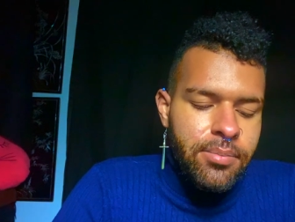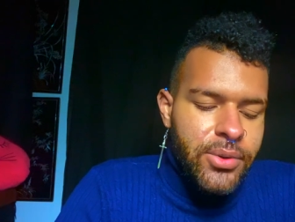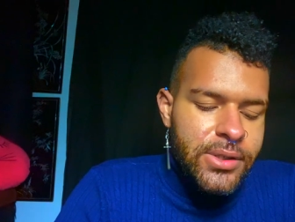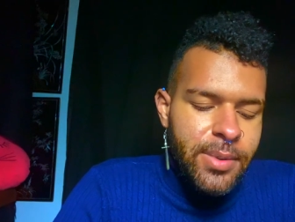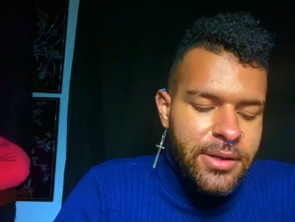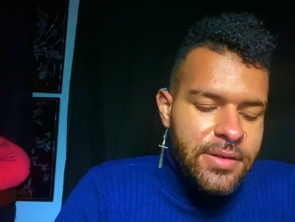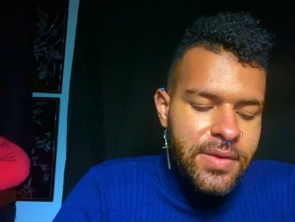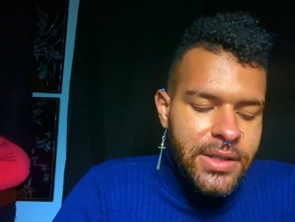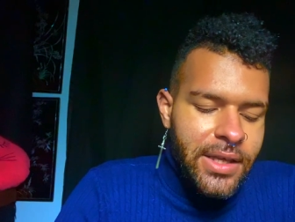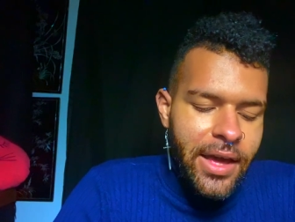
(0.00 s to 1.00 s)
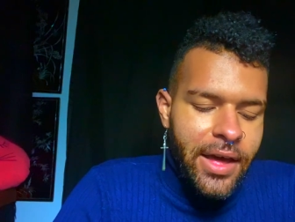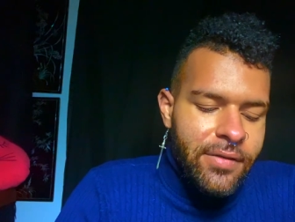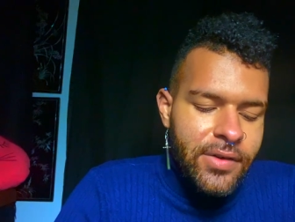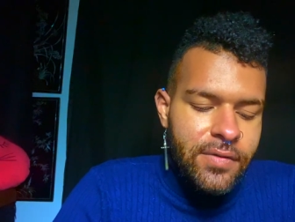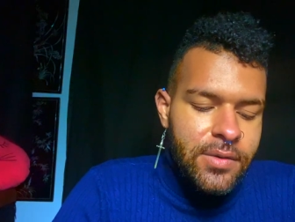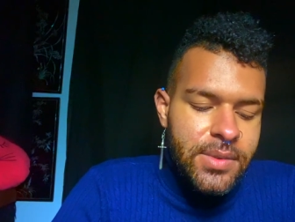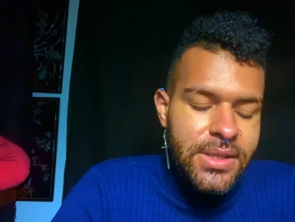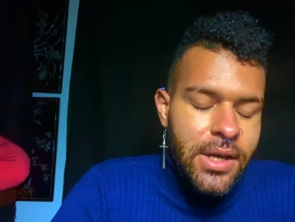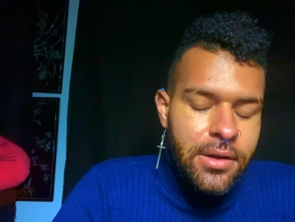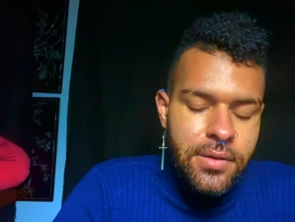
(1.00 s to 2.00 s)
perspective that they have of
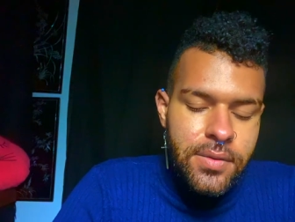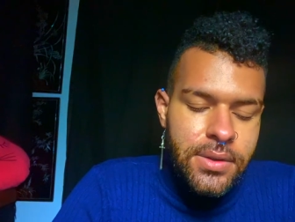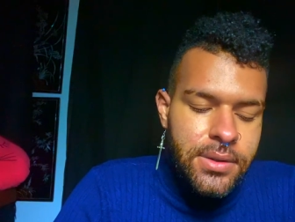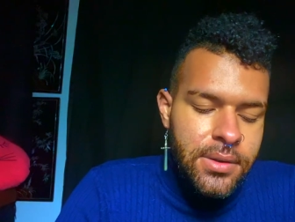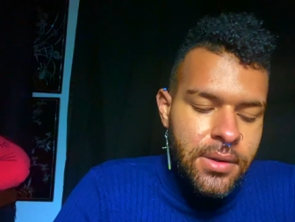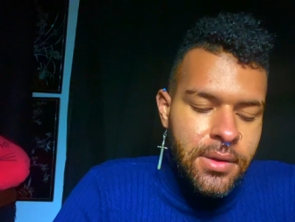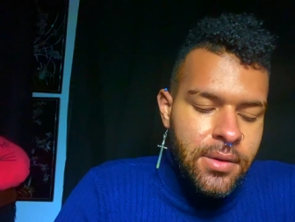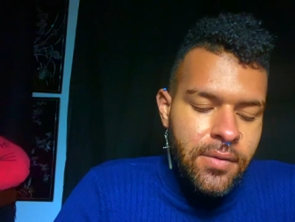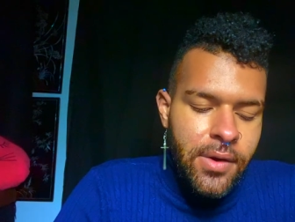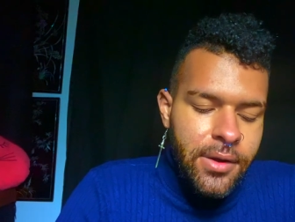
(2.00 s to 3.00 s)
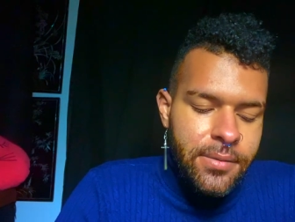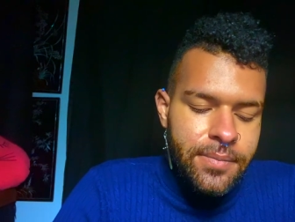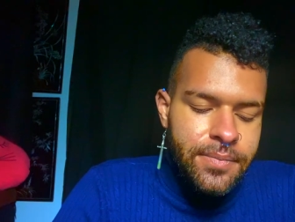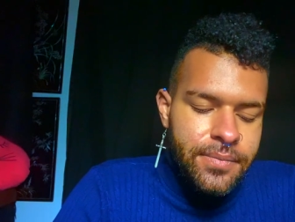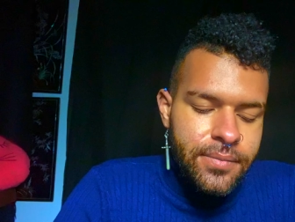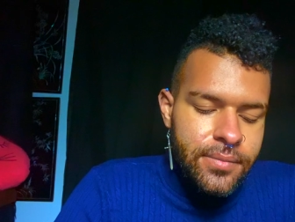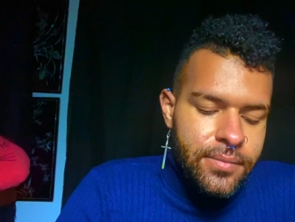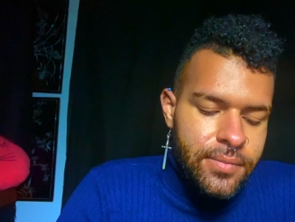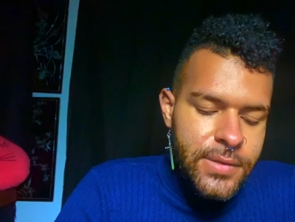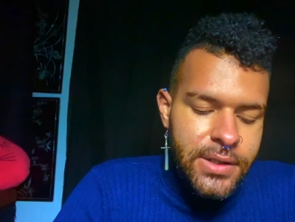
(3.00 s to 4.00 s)
themselves, right?
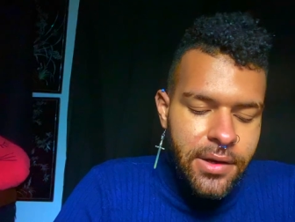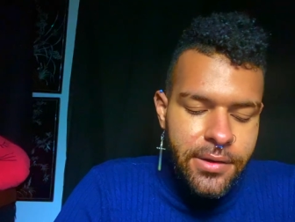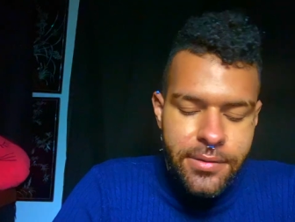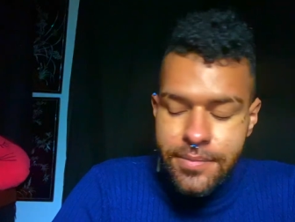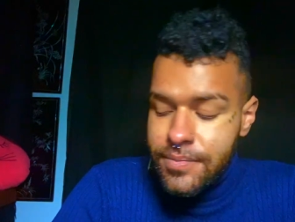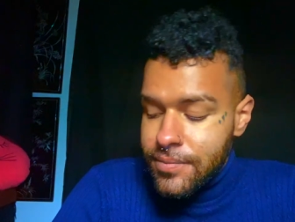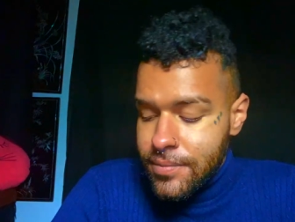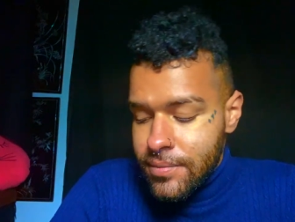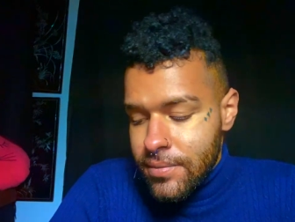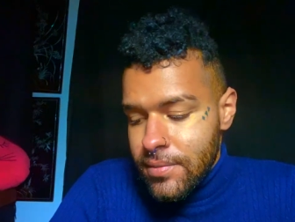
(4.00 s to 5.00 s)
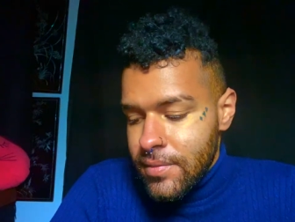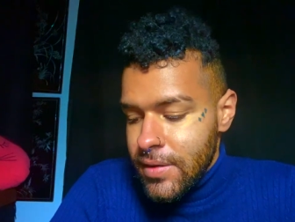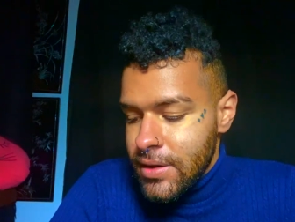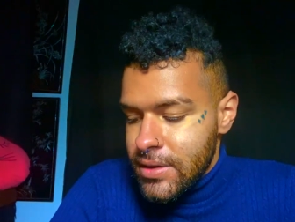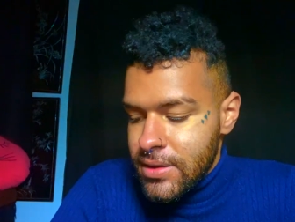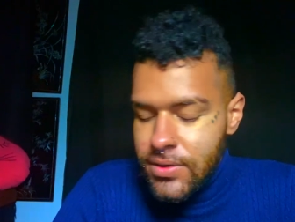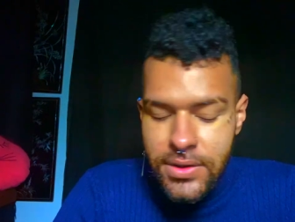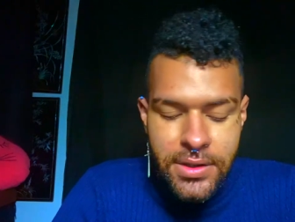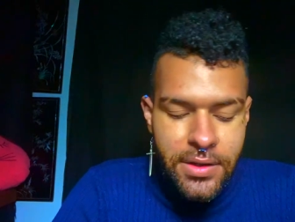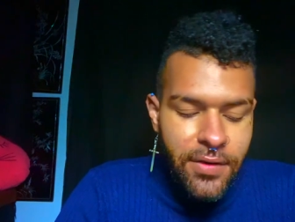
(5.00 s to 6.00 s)
So it's
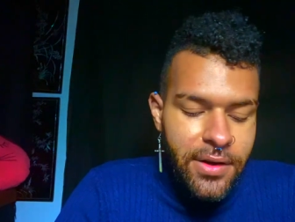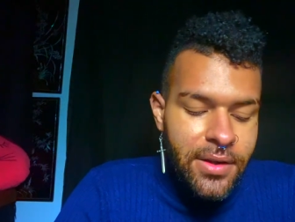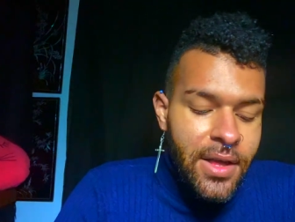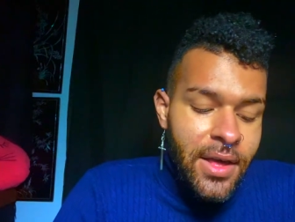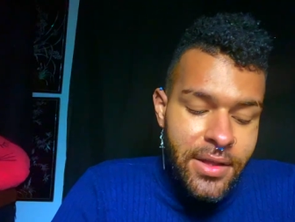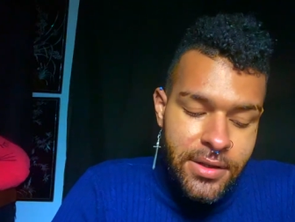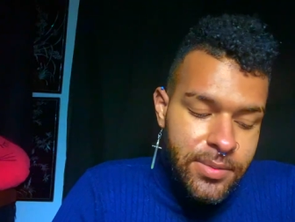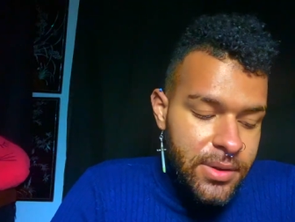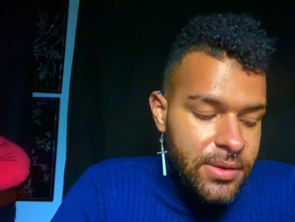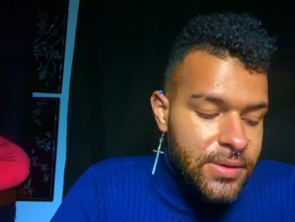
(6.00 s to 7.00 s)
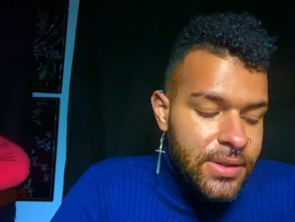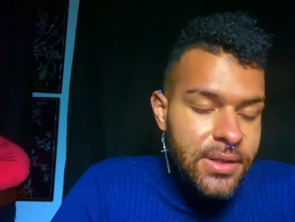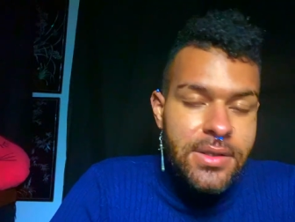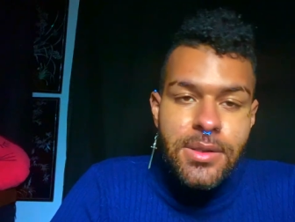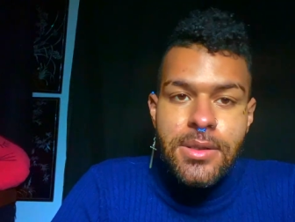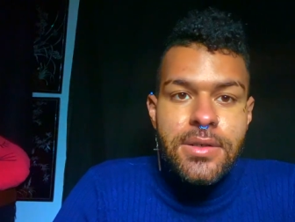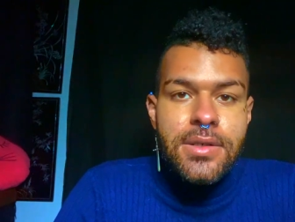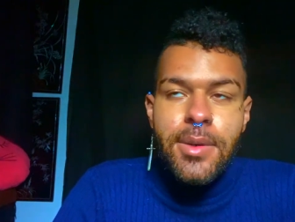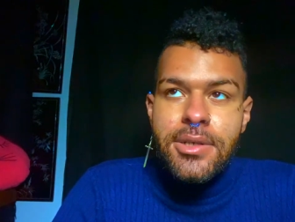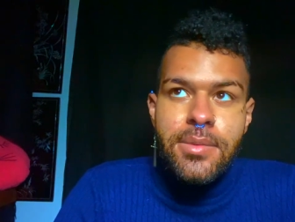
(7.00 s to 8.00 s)
interesting, right? And it's one of those things, you know,
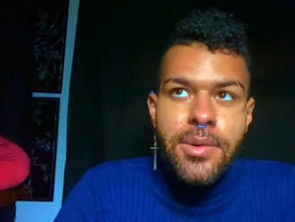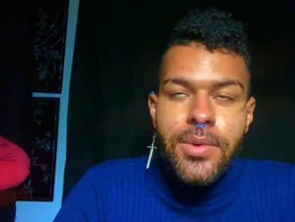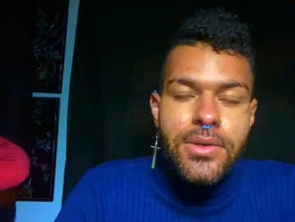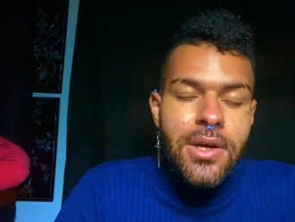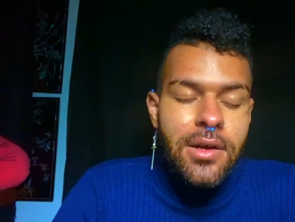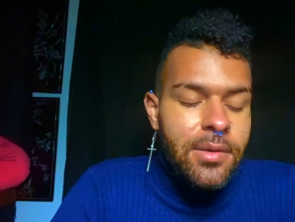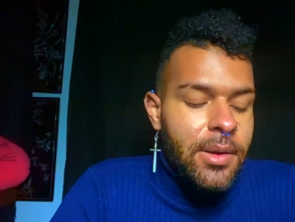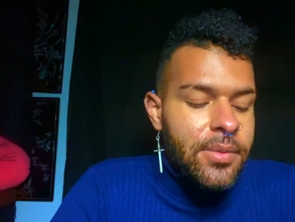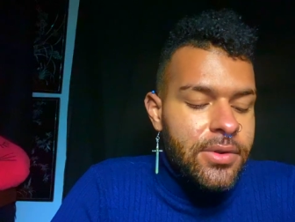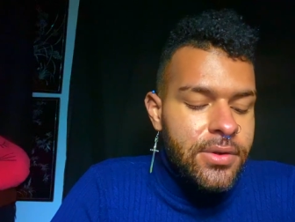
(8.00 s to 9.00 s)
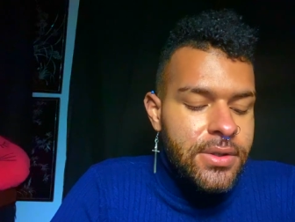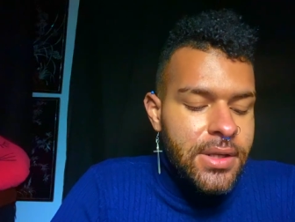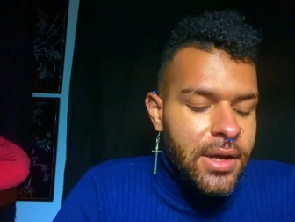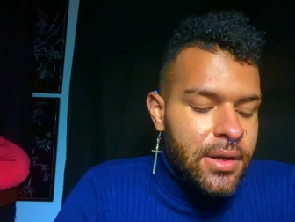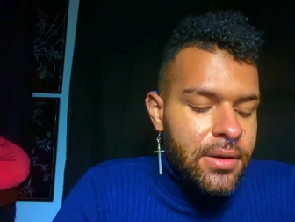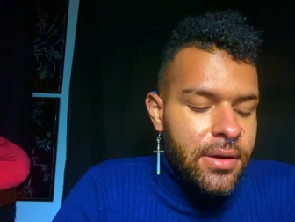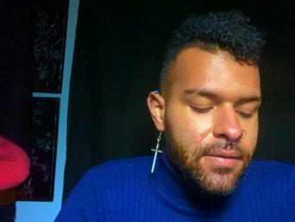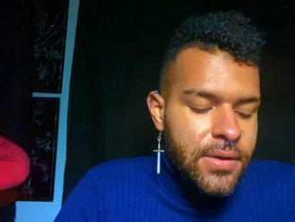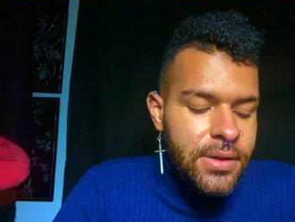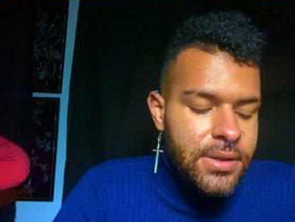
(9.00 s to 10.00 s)
especially what we were talking about with your side of
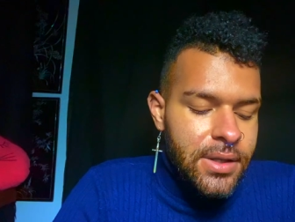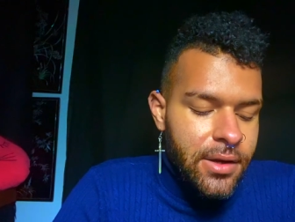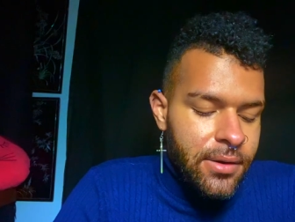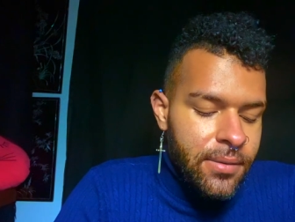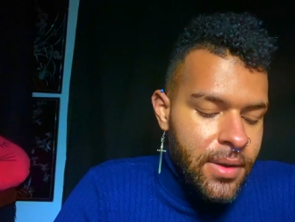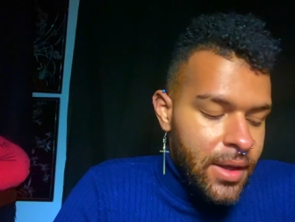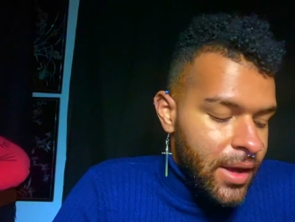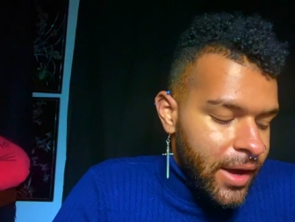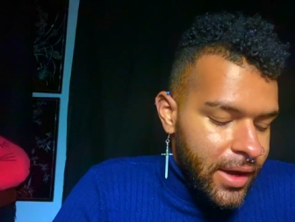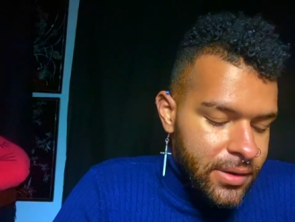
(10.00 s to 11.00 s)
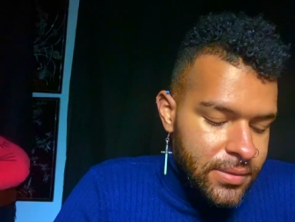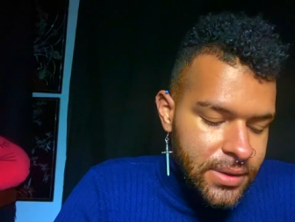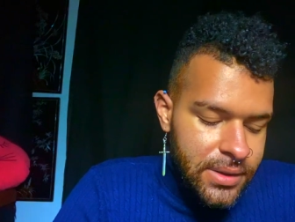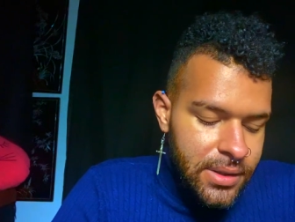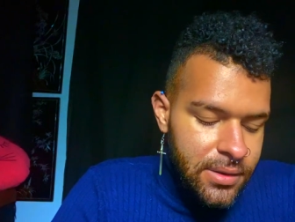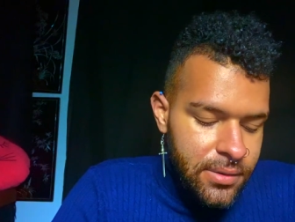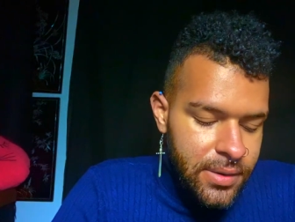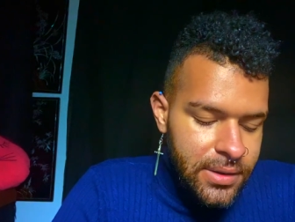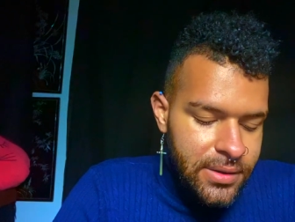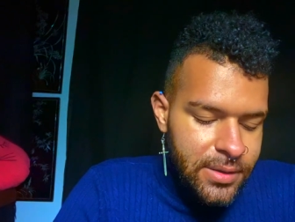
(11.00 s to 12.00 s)
things, Leo, I don't see you
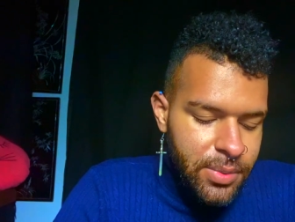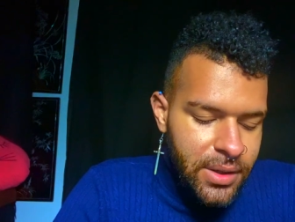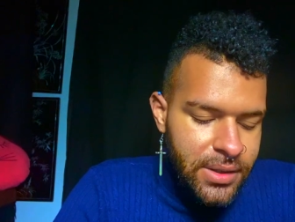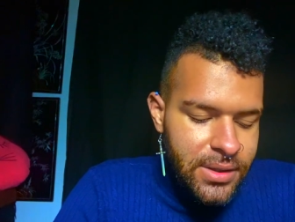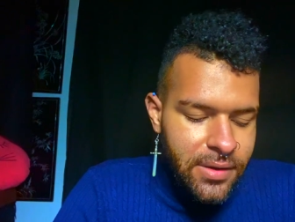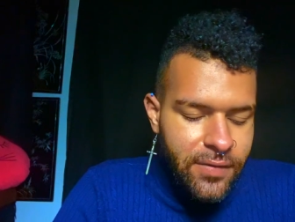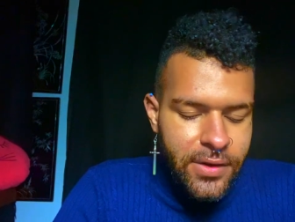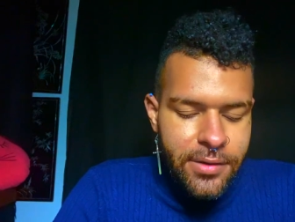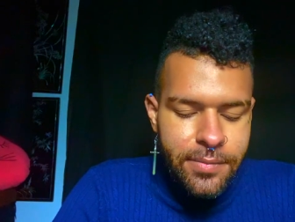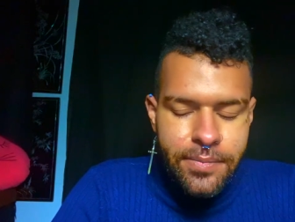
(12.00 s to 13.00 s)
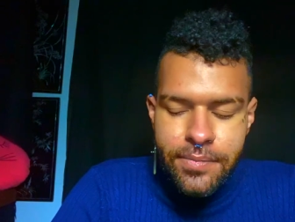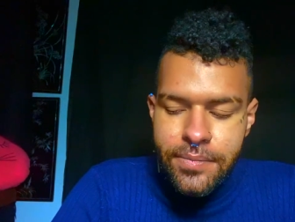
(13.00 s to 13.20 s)
in this place of um,